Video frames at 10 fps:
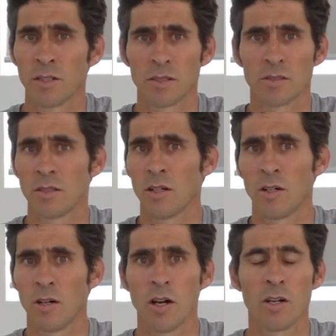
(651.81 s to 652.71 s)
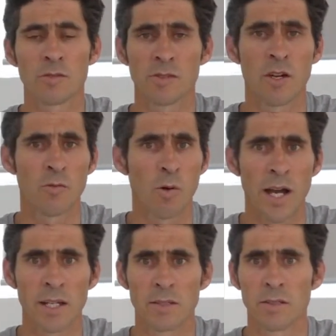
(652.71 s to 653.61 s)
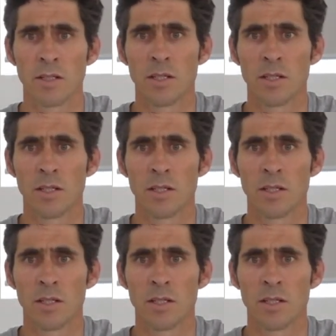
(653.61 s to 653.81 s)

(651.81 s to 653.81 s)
cost holds no weight,